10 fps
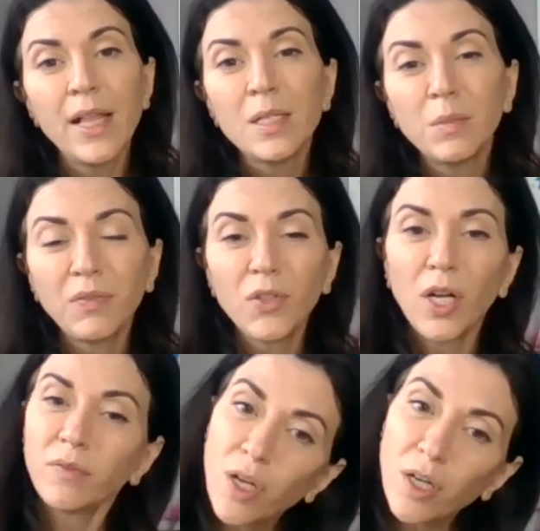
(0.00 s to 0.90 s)
But if you
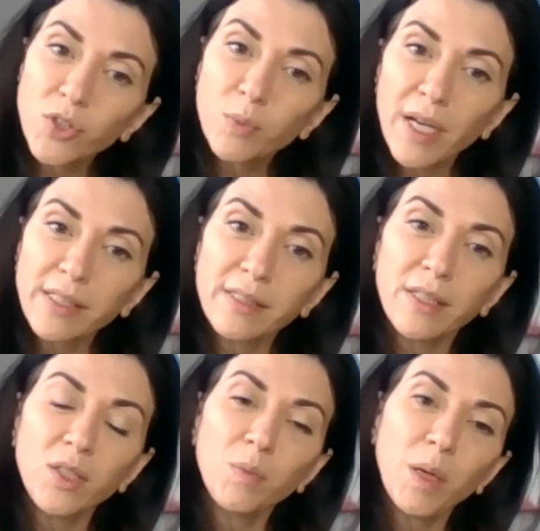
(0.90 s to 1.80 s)
have larger breasts,
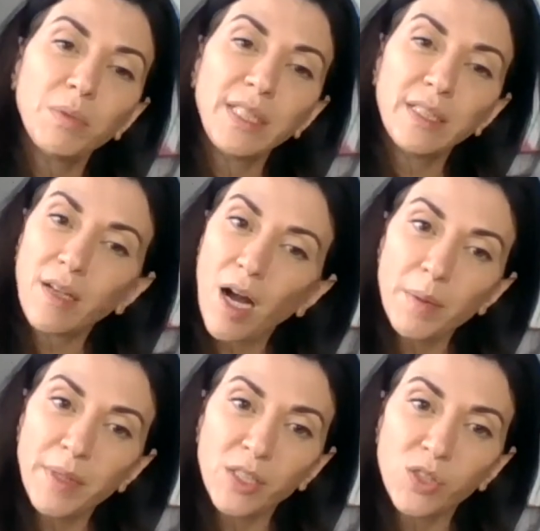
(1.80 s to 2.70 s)
then you probably need a
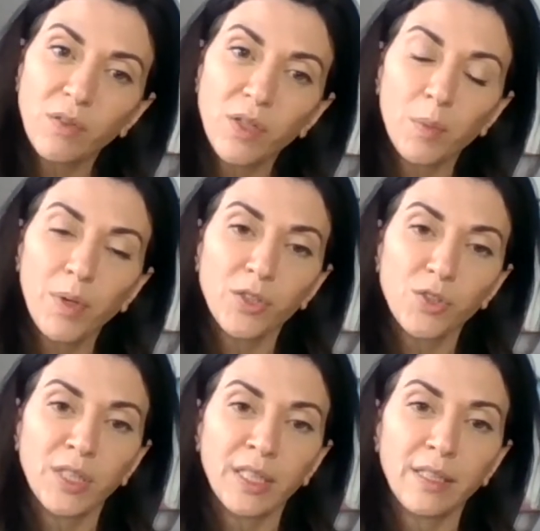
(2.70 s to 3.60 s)
combination of
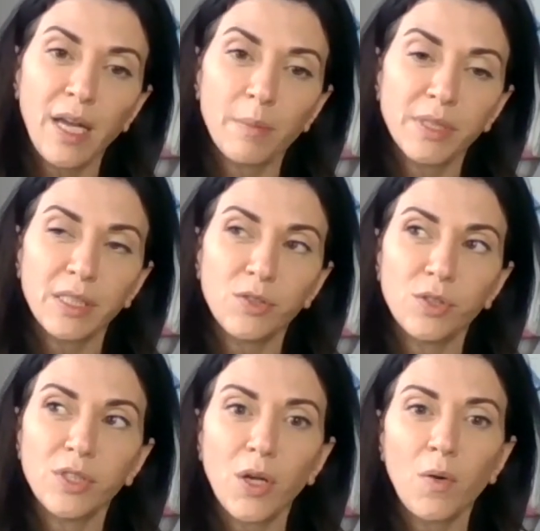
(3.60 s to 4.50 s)
compression and
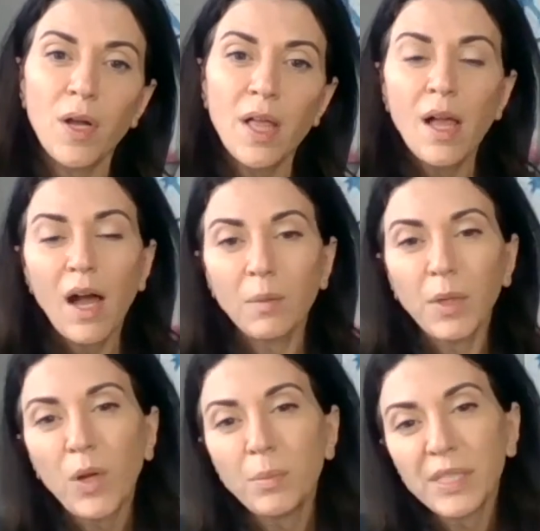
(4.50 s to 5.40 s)
encapsulation. So on
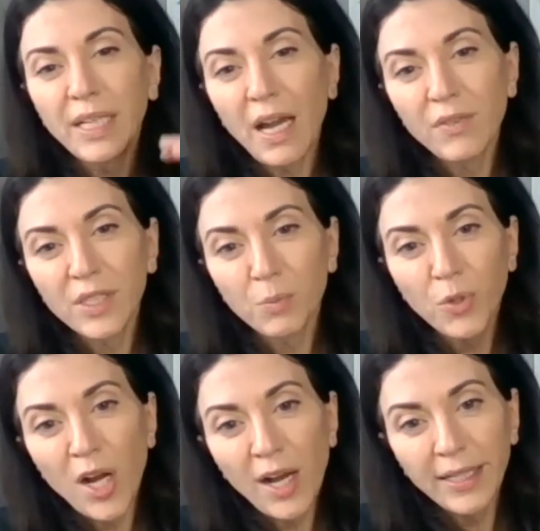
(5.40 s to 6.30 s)
my website, I have this
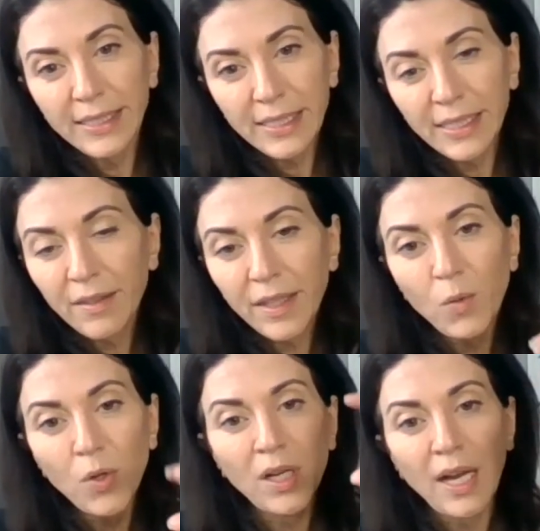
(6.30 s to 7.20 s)
bra ID
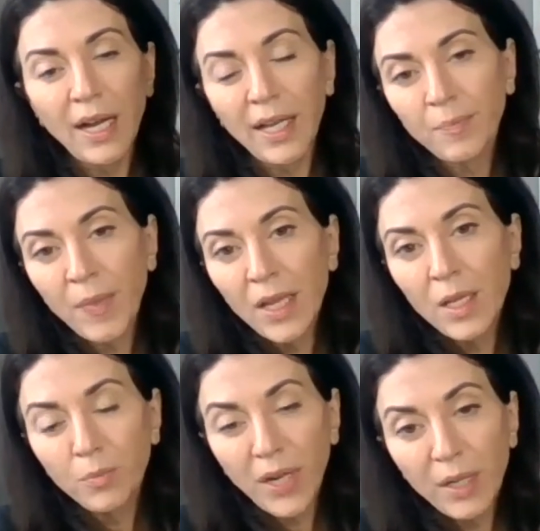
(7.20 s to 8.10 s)
thing where I
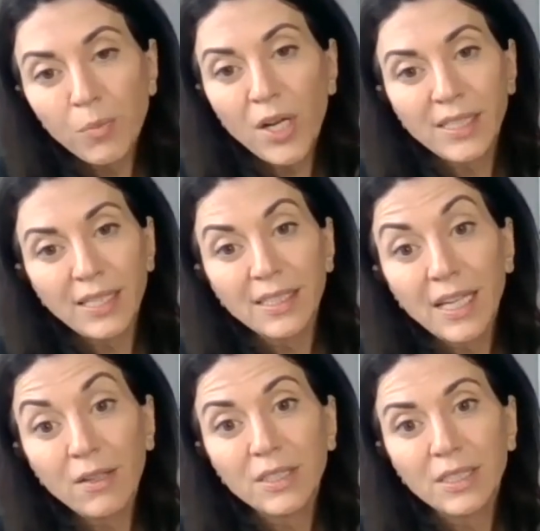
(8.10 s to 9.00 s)
break bra sizes
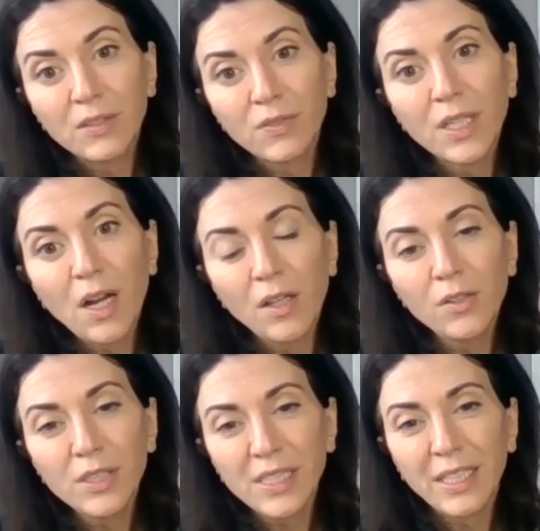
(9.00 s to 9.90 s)
out into different
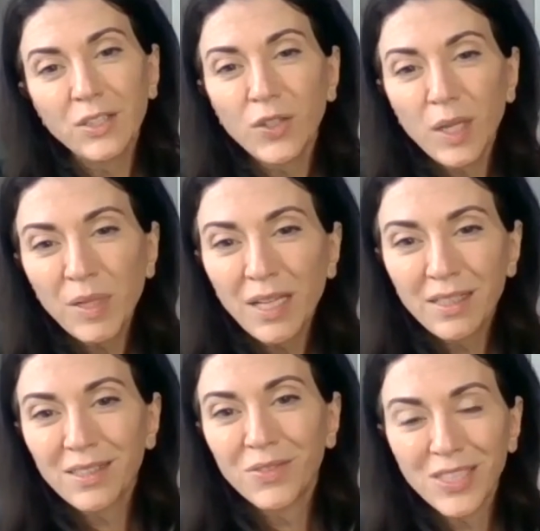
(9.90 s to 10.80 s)
colors, and I do that
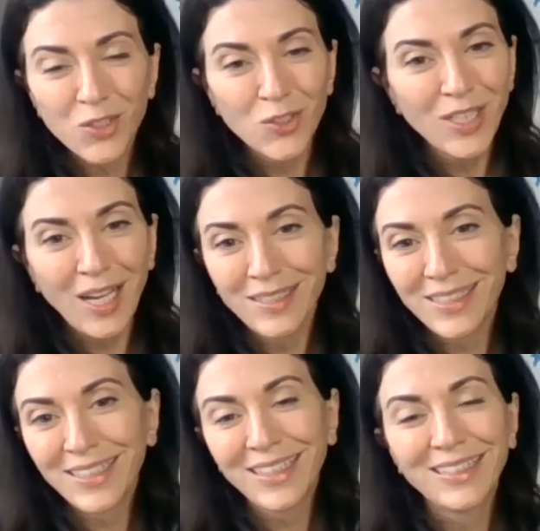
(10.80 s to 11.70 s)
because of sister
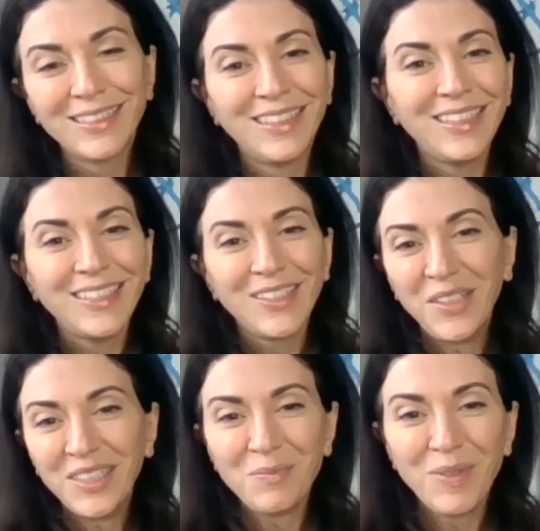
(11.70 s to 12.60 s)
sizing, and you
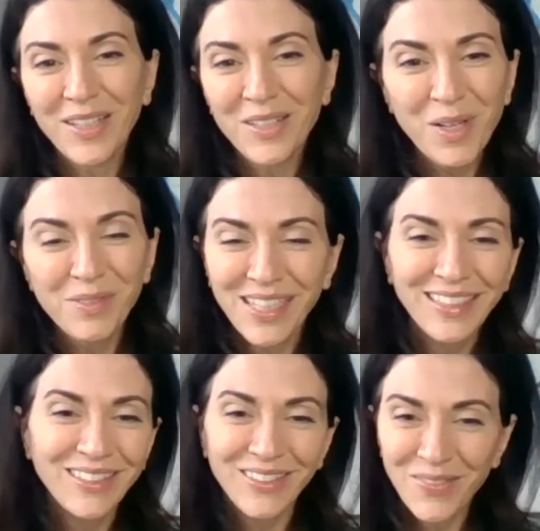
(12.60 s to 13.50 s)
need to be on the website
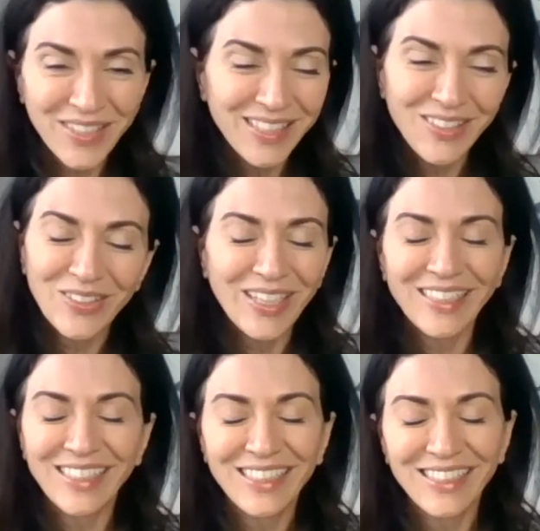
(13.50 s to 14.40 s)
and learn about sister
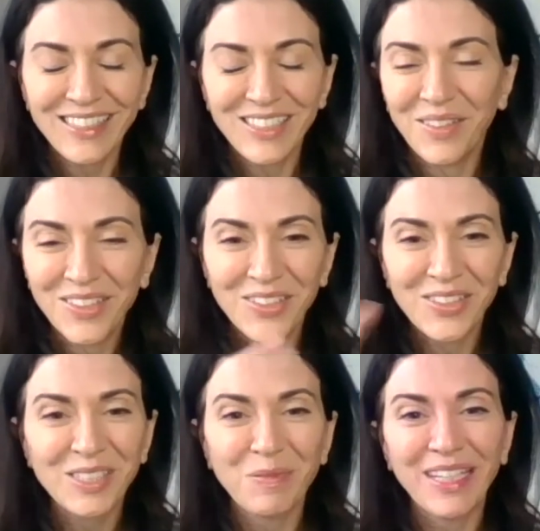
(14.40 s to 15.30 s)
sizing because it's too much to
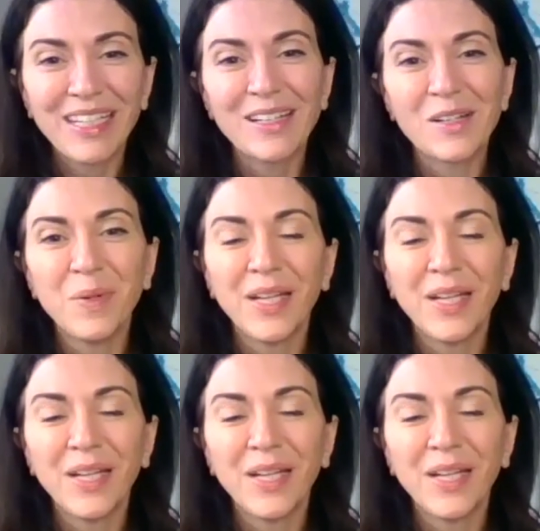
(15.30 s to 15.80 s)
explain here.